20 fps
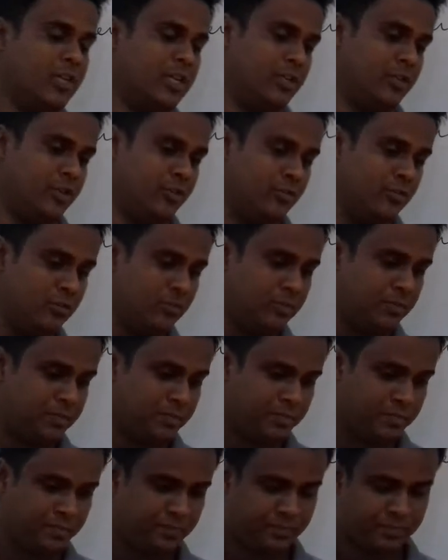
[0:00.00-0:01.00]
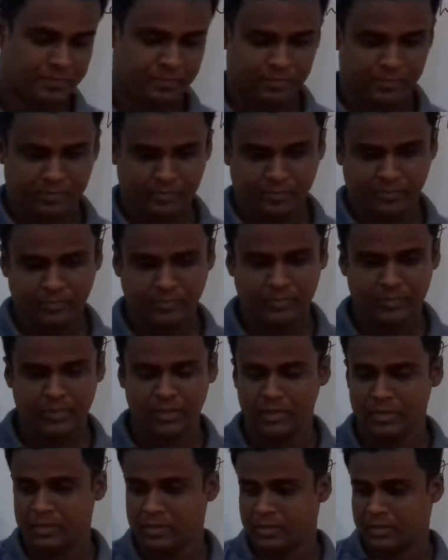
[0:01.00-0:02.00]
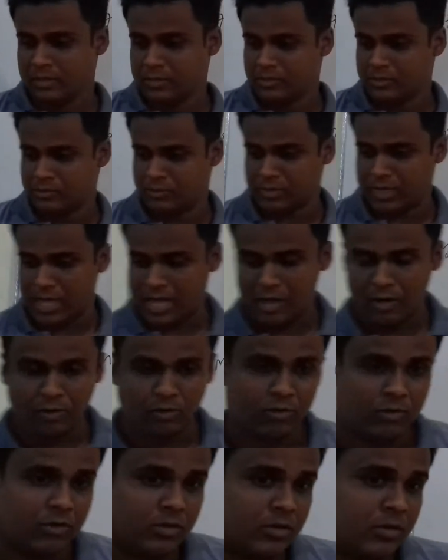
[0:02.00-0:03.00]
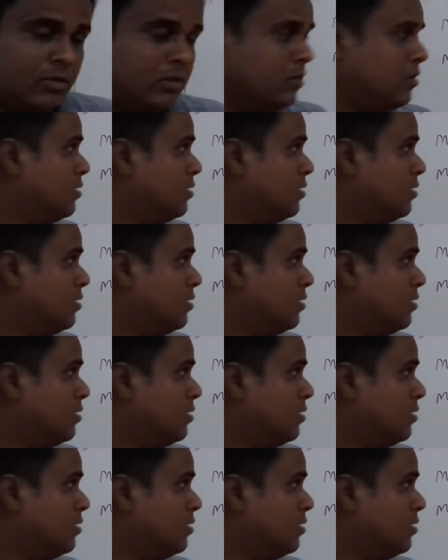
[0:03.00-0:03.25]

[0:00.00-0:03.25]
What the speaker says: clear to you. So now